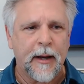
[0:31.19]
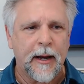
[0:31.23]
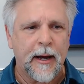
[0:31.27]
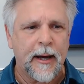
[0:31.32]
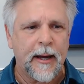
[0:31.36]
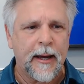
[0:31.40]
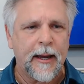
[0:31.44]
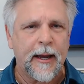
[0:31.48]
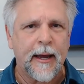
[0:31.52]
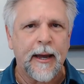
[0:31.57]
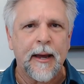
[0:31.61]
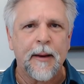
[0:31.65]

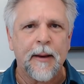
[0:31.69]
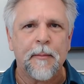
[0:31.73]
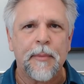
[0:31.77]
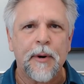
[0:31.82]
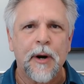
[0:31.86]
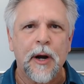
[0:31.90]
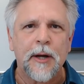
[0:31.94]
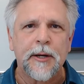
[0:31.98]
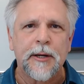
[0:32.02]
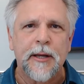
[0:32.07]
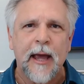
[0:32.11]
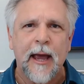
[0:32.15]
I am
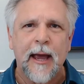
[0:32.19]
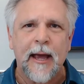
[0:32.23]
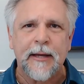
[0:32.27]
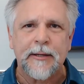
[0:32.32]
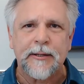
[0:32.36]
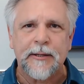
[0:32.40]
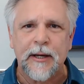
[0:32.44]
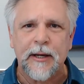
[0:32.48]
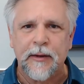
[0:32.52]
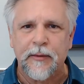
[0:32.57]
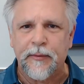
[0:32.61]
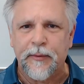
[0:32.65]

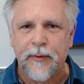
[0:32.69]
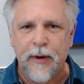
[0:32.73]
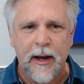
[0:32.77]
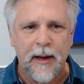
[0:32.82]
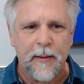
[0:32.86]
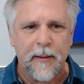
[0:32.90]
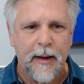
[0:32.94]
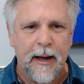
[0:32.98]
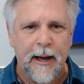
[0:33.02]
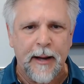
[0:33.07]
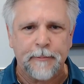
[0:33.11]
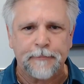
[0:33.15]
broadcasting
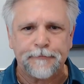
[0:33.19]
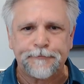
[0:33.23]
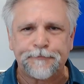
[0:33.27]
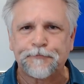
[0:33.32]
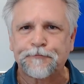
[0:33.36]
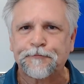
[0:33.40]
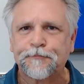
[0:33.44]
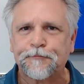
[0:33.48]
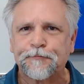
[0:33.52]
from um,